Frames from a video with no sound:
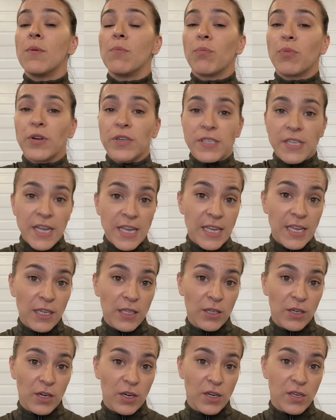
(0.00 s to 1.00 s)

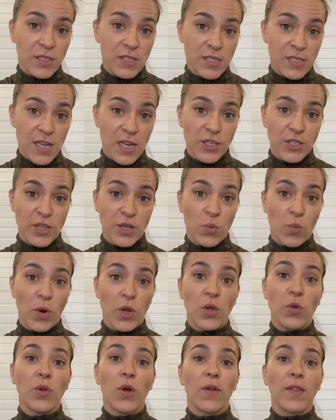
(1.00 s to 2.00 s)
particular session where
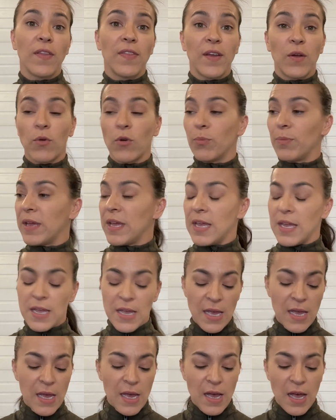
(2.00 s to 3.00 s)
you know that there will be
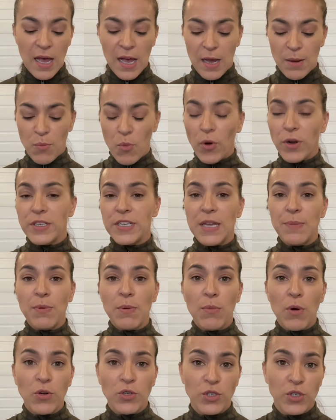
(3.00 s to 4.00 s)
more deep
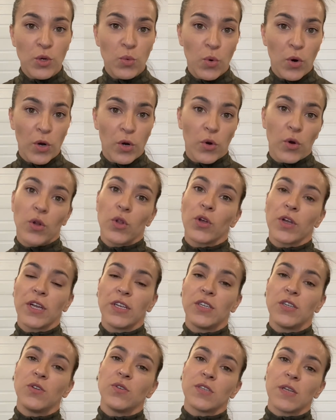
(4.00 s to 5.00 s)
emotional work, or you're looking
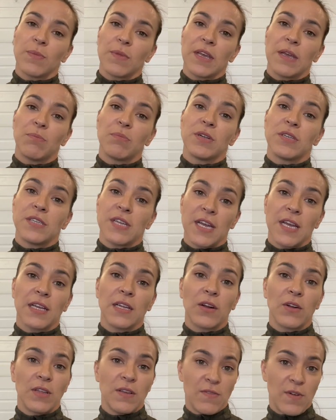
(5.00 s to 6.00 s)
to do something
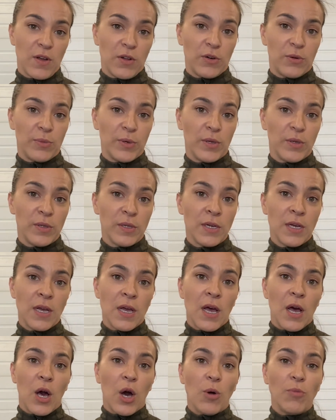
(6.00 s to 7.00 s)
particularly vulnerable.
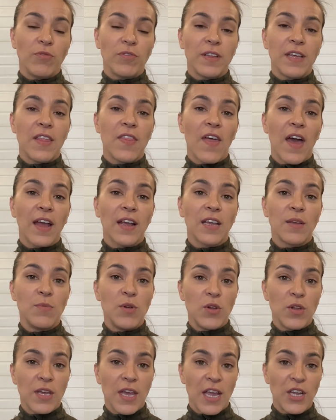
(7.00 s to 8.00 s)
Hopefully that
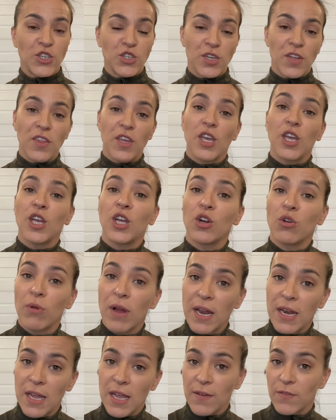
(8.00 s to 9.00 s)
communication and the
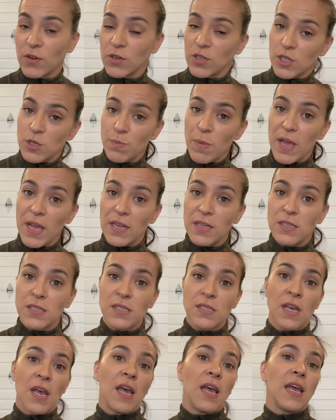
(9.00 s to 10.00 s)
curating of your
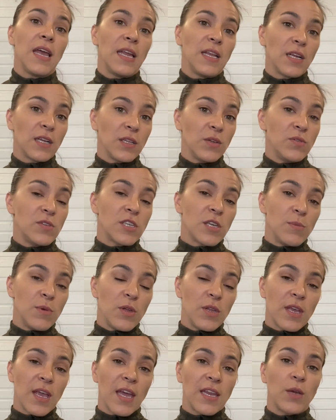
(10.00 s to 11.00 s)
space includes
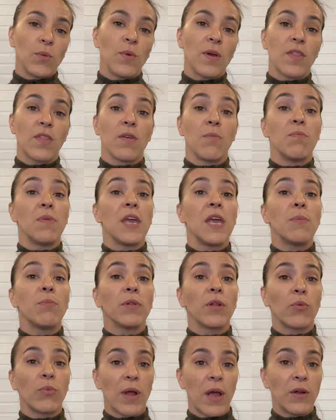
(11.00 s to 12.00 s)
communicating with the people
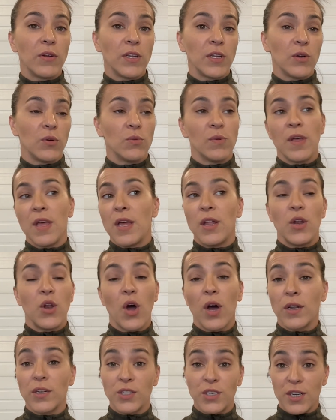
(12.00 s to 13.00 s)
around you,
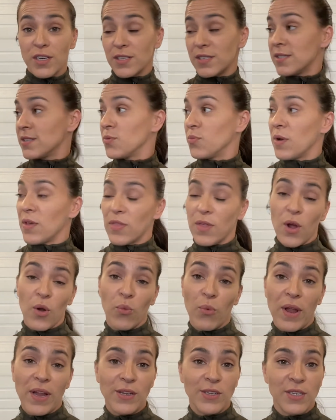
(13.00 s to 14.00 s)
not just with
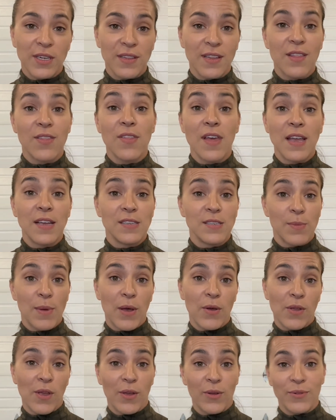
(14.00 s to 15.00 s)
arranging the things
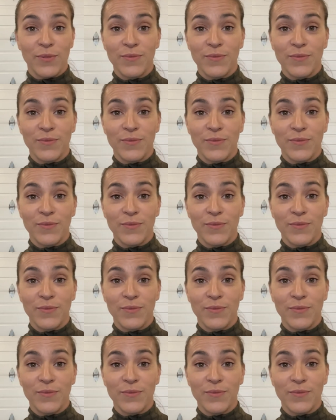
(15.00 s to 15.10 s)
about you.